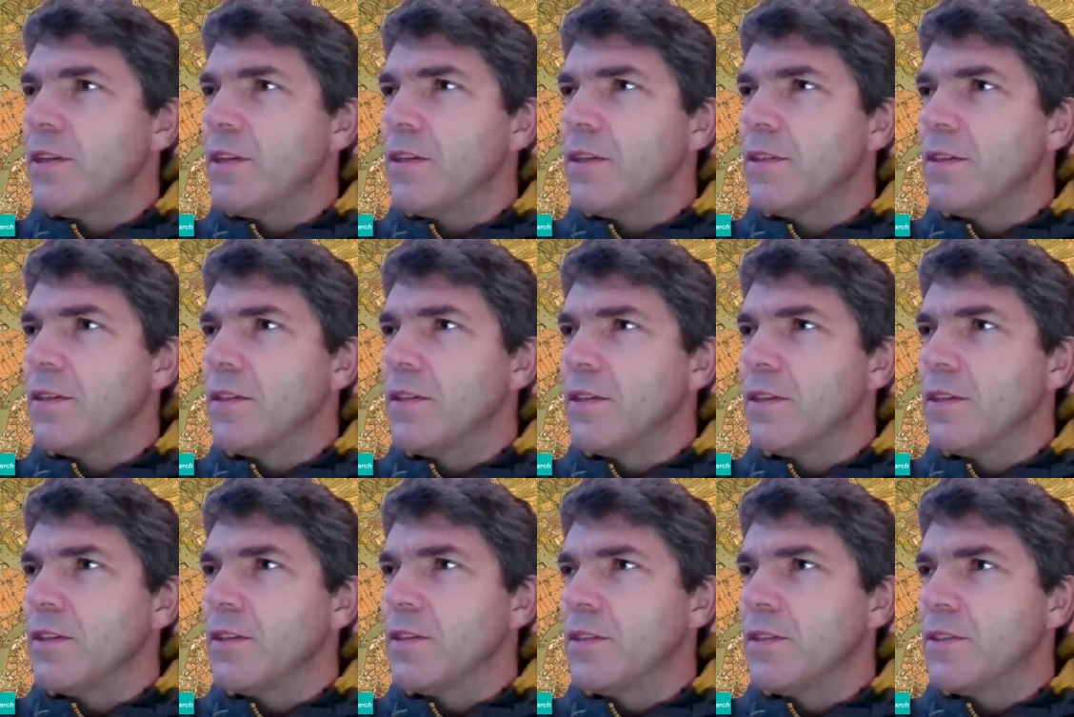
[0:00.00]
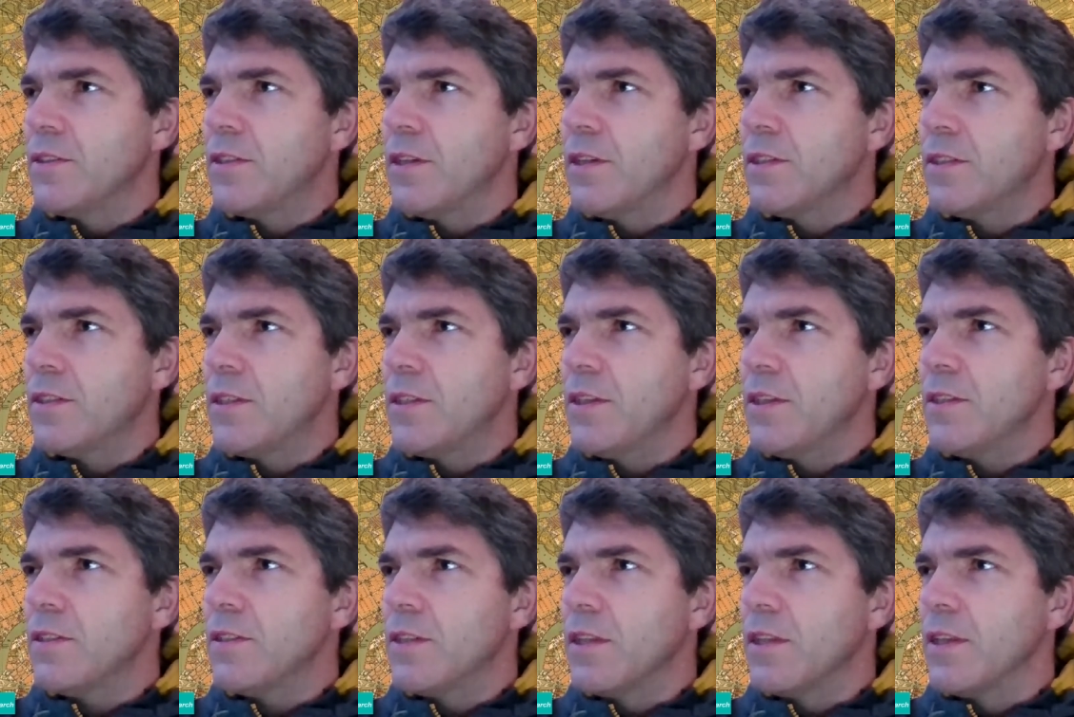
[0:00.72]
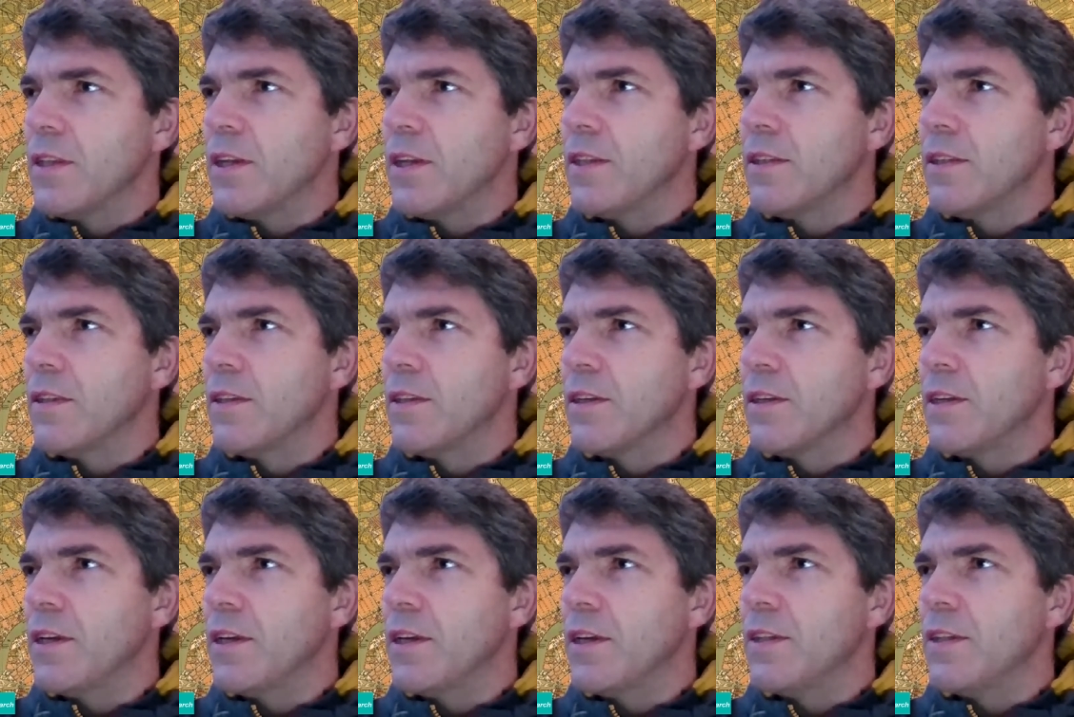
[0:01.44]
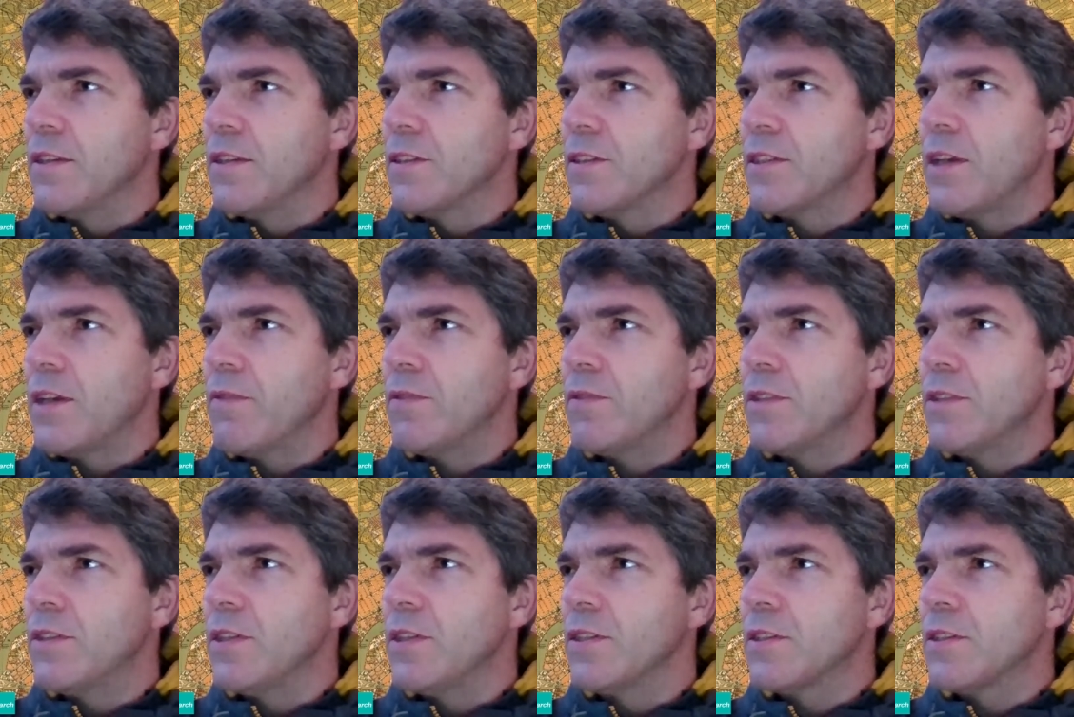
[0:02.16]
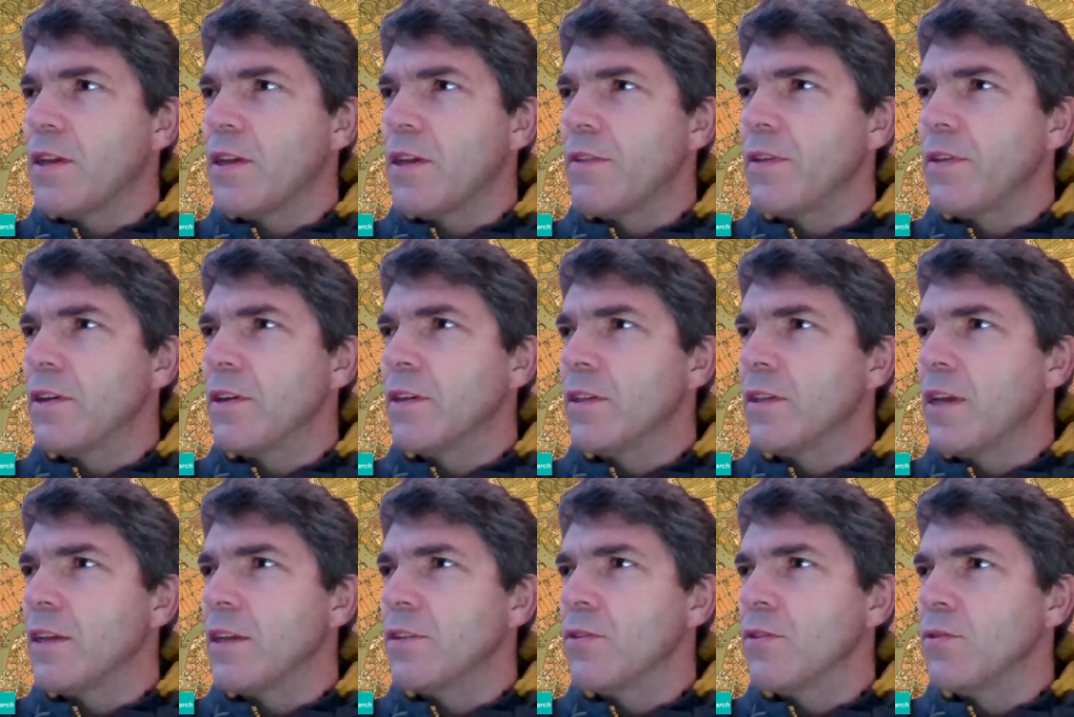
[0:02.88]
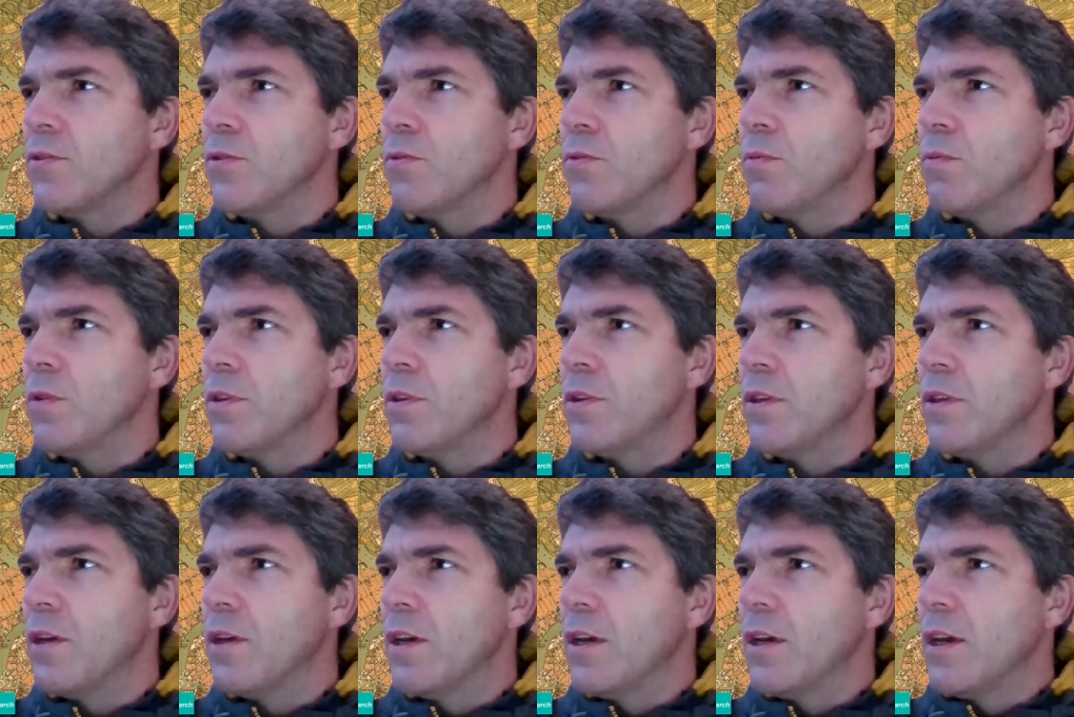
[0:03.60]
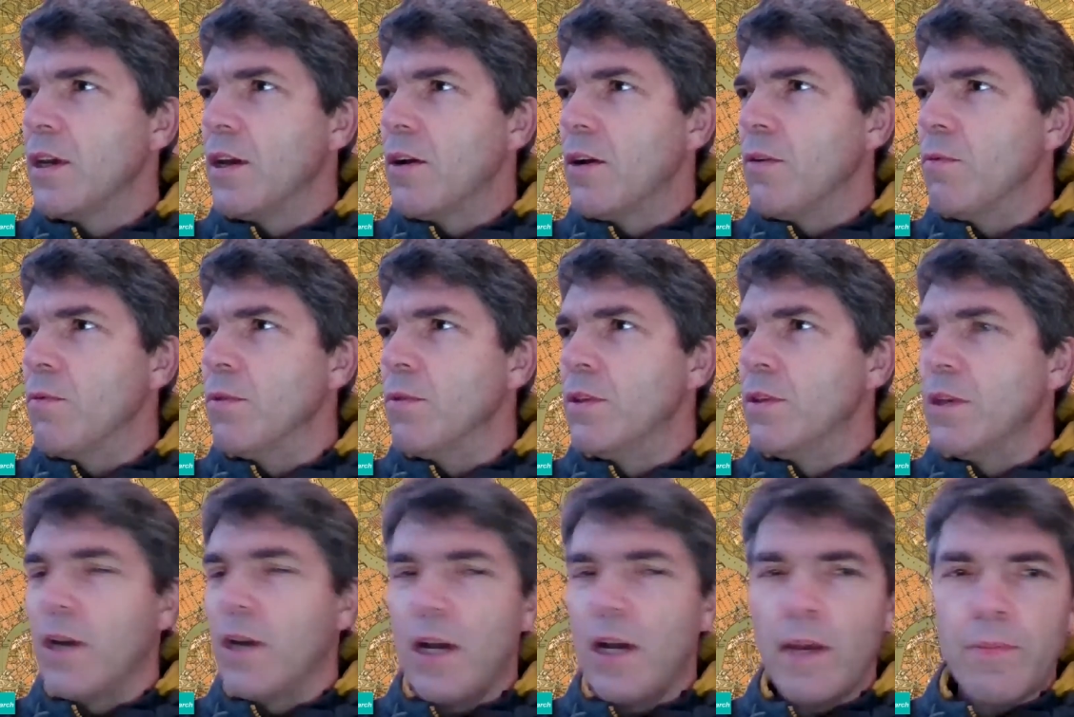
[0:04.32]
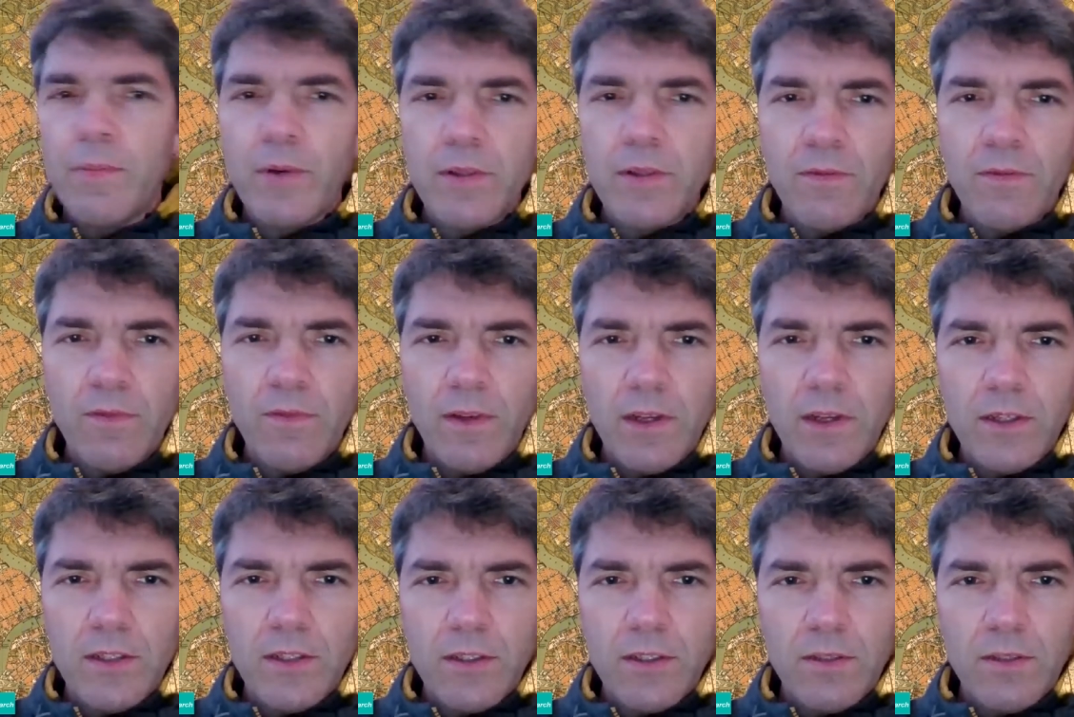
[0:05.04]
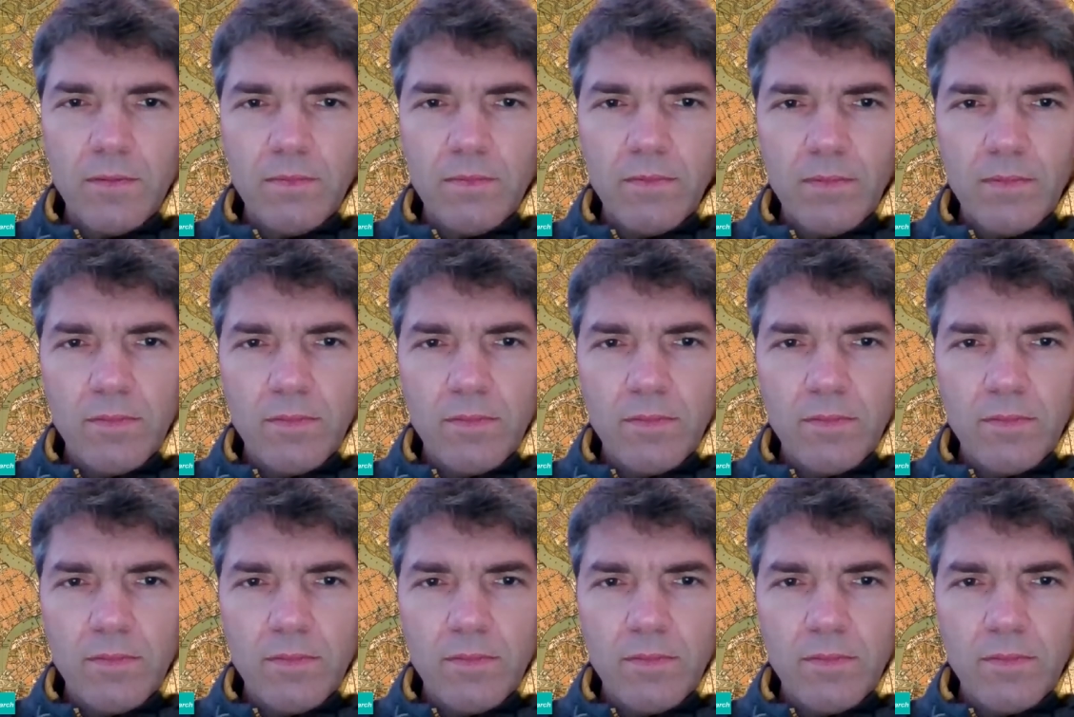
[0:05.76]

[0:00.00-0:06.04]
in the 60s, and then again in the 70s. I think it had to do with the hyperinflation.